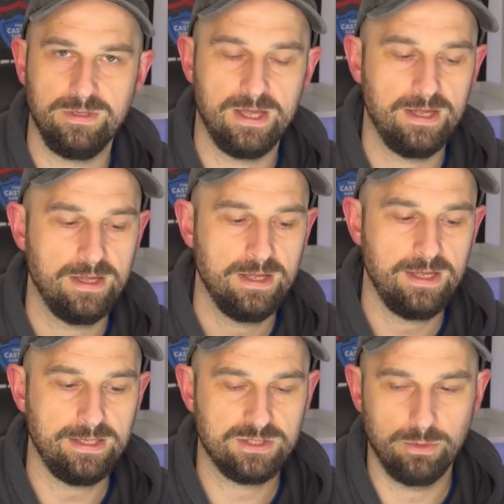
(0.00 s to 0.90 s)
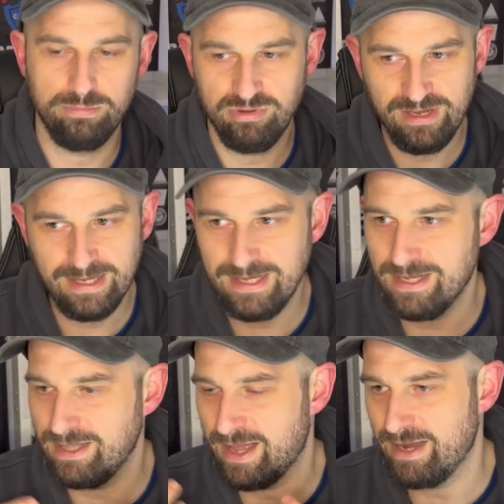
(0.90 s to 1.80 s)
Yeah, it's completely
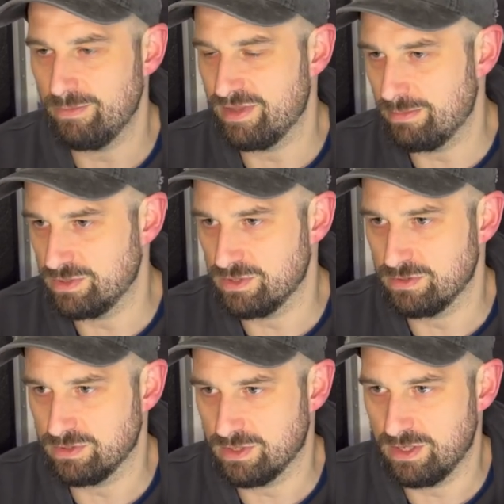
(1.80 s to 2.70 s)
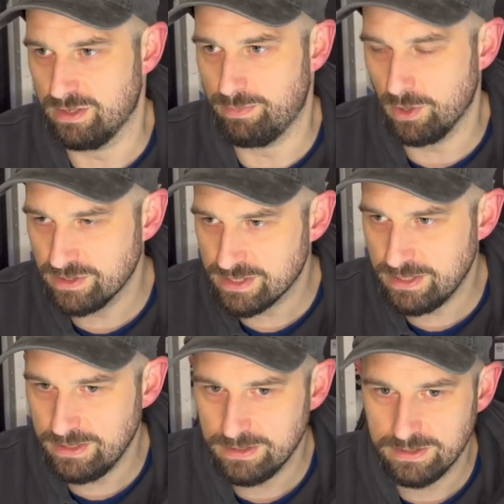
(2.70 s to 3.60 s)
in line with Amazon's
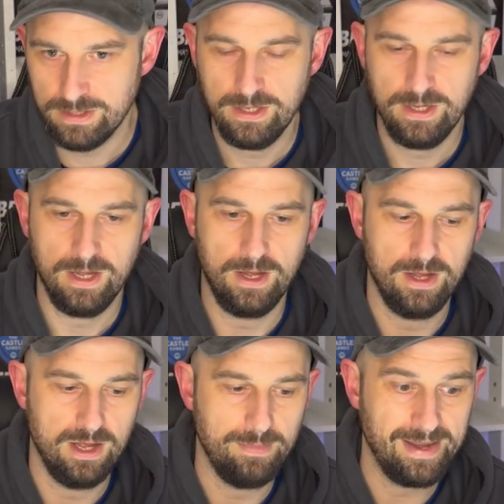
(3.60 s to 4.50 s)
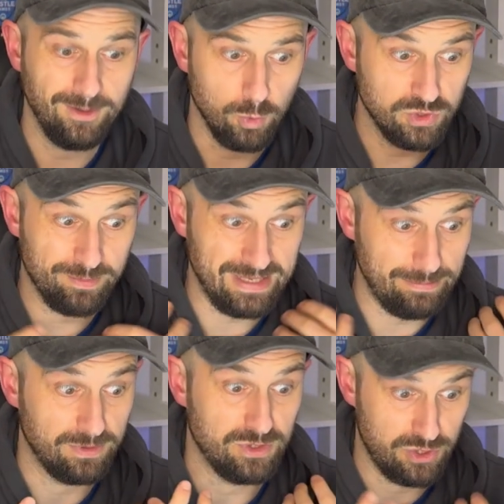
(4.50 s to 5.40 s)
policies, and loads of
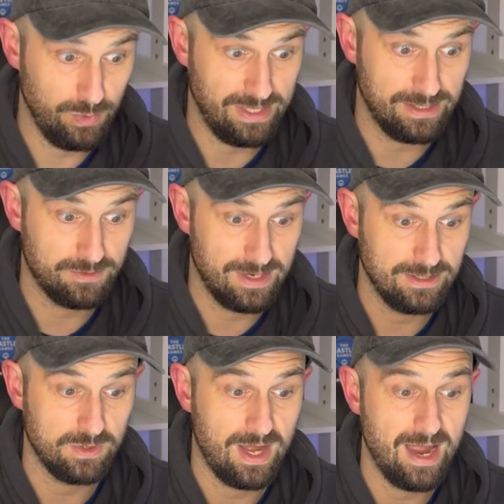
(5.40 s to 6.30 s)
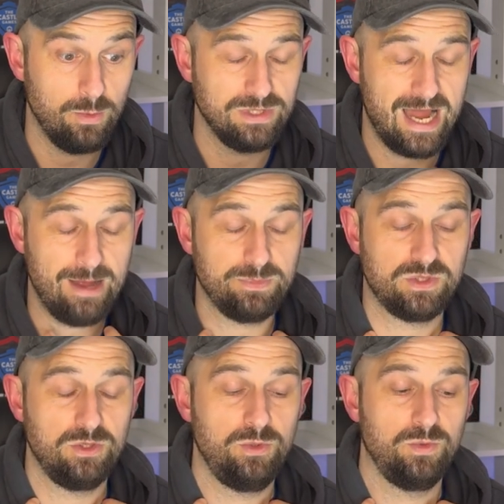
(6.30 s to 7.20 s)
people are doing it, right? So I would
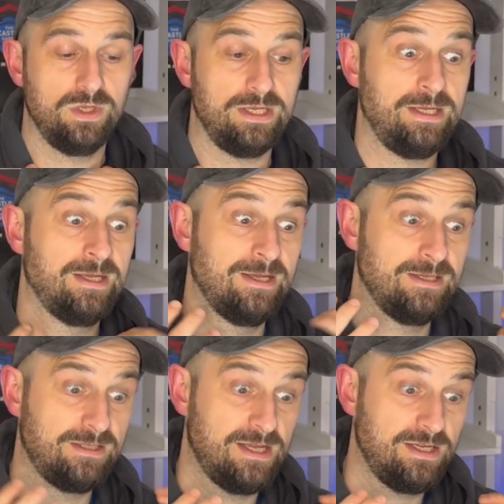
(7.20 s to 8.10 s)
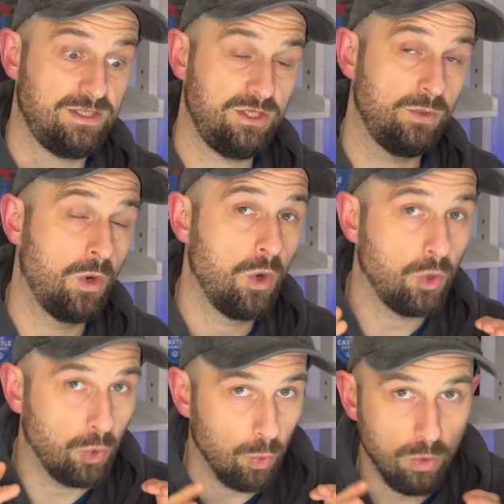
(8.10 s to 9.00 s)
absolutely say to you,
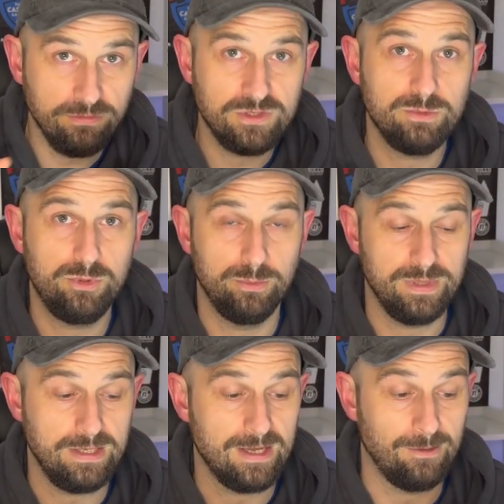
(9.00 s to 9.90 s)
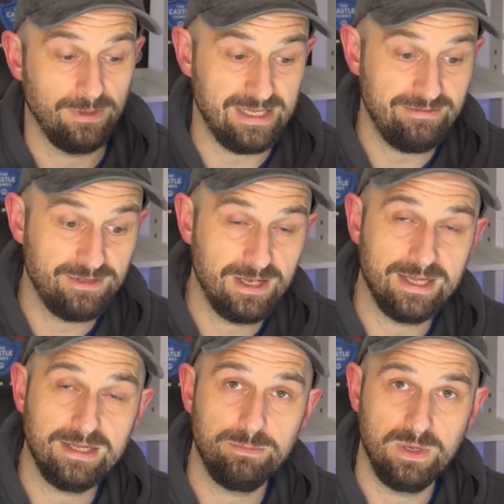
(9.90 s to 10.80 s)
go over to Puppy. I'll leave the
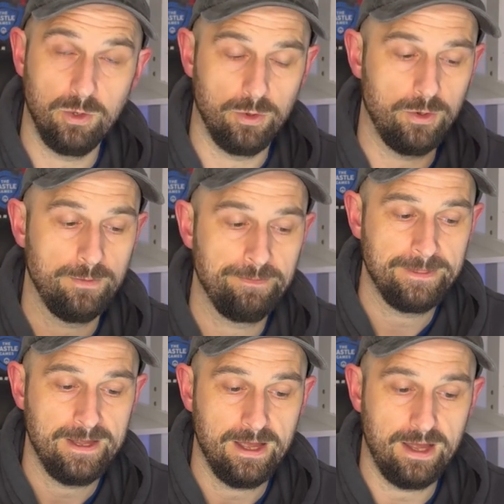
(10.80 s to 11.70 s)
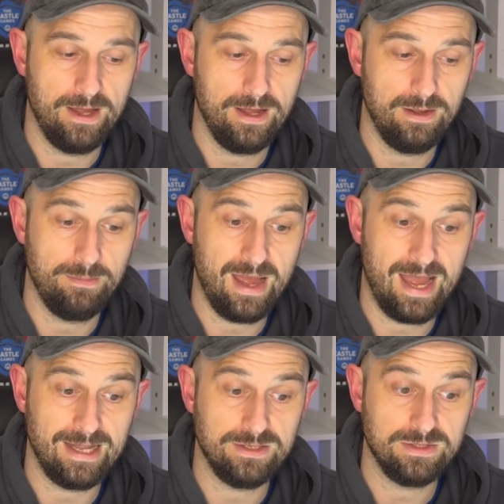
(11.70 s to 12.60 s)
link below,
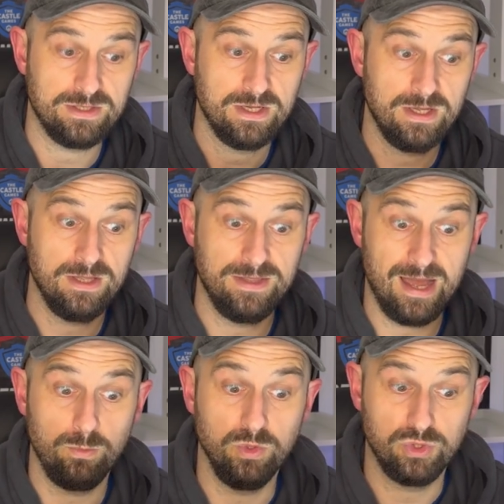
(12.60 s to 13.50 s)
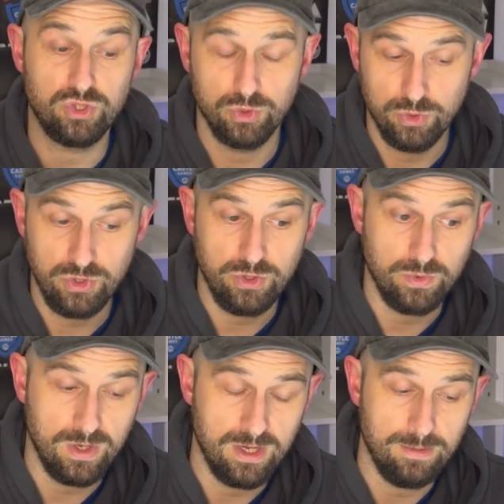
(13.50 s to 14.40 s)
and that will show
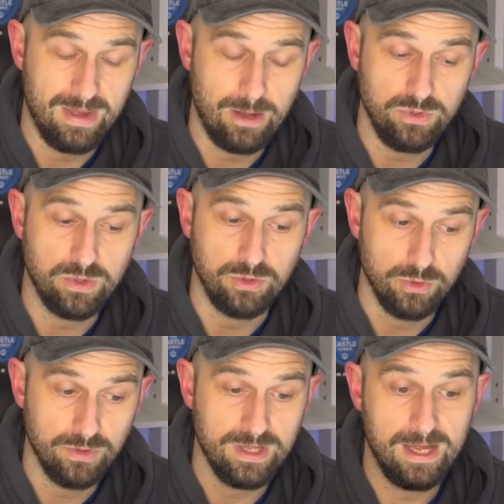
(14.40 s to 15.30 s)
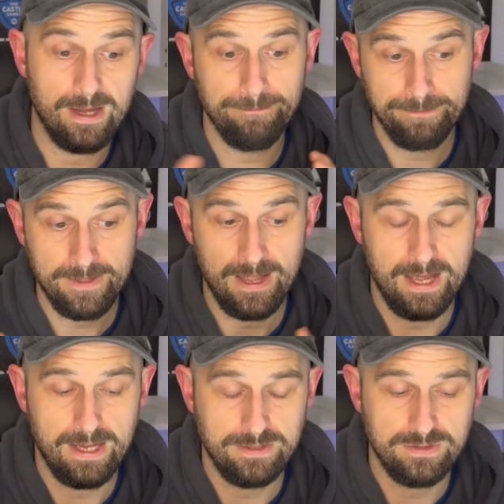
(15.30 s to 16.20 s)
you how you can go there
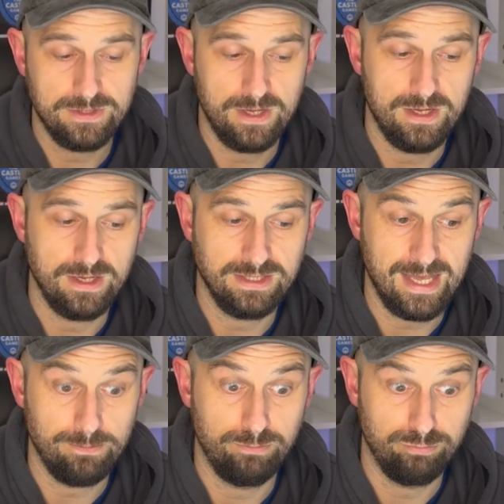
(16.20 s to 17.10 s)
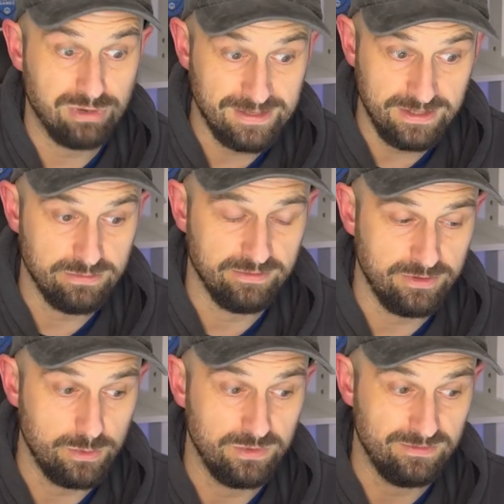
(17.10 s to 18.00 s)
and get plenty of
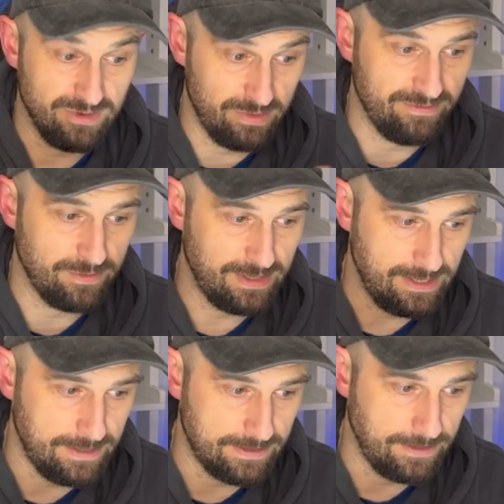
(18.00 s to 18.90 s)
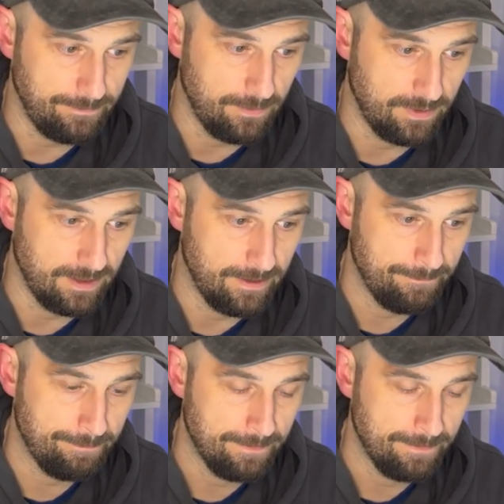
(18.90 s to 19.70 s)
reviews very, very easy. Okay.